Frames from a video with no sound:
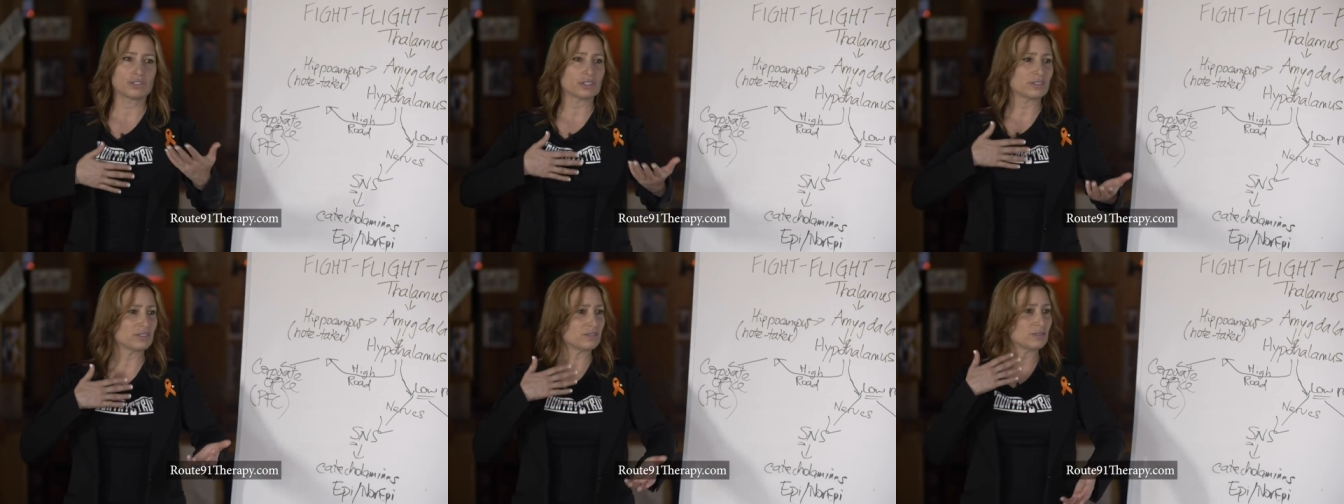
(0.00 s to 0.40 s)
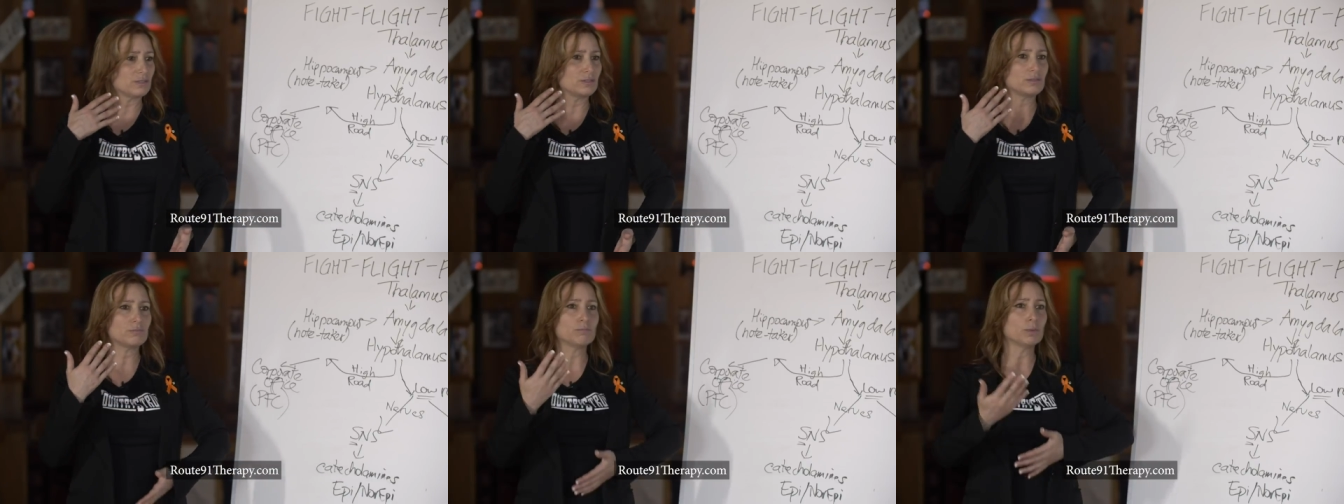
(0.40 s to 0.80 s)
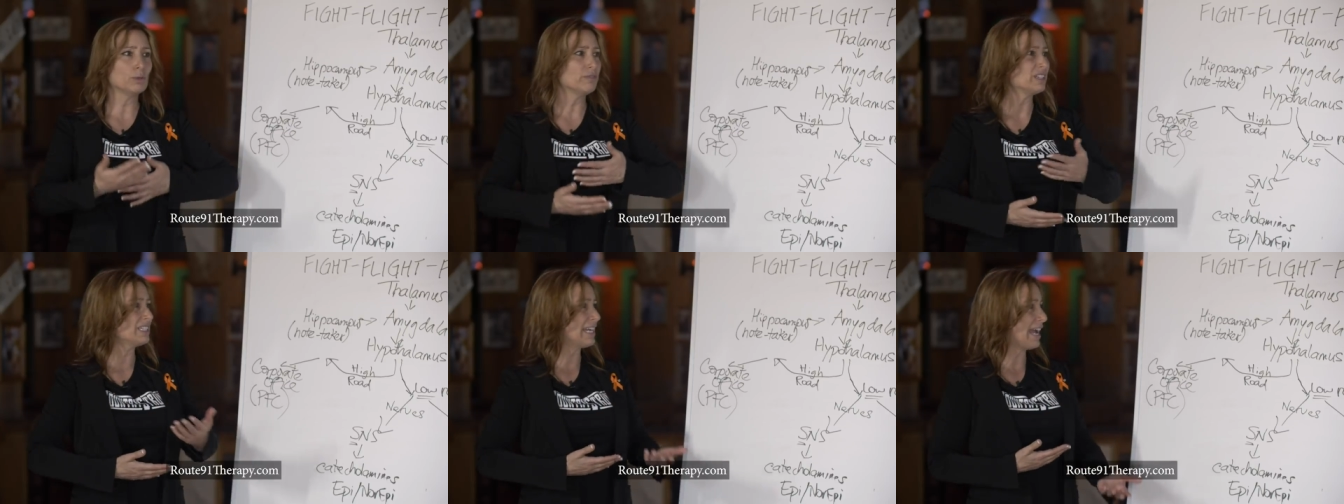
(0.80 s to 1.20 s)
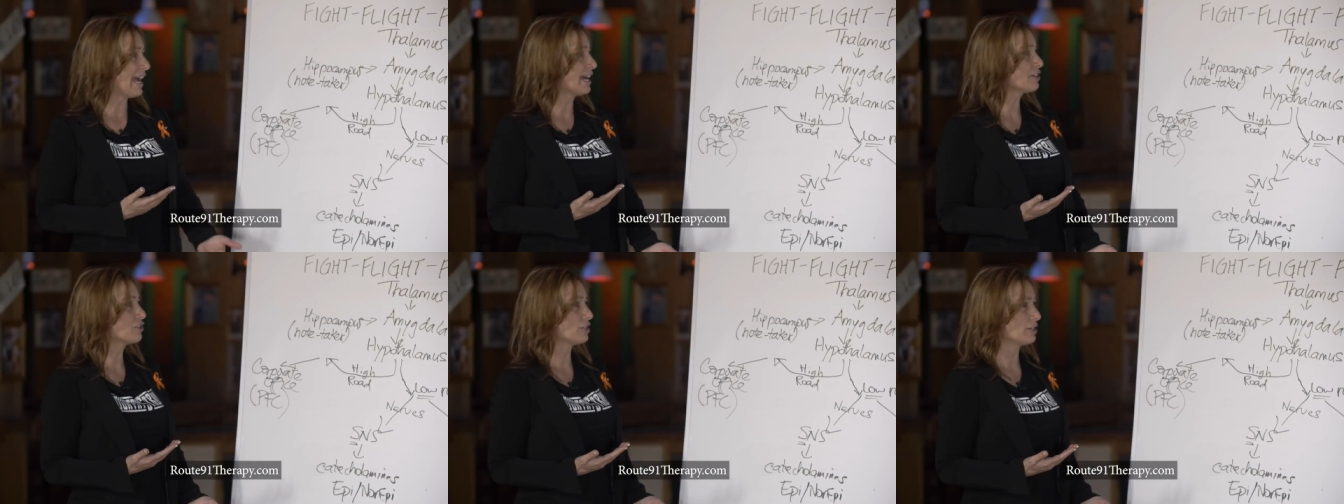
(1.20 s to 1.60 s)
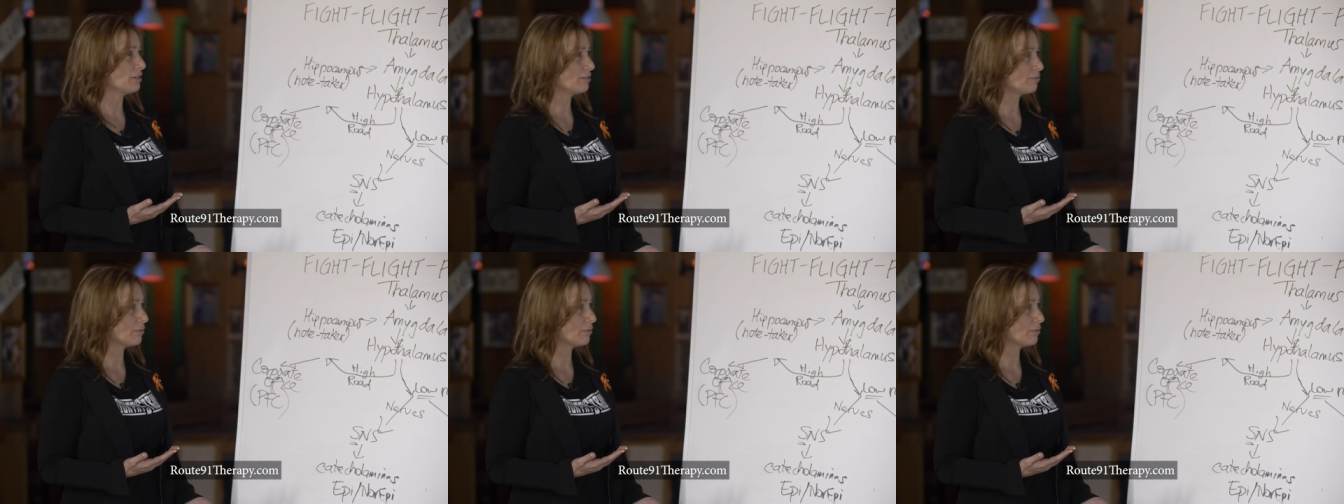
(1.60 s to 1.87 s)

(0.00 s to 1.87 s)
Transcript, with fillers: just move into action,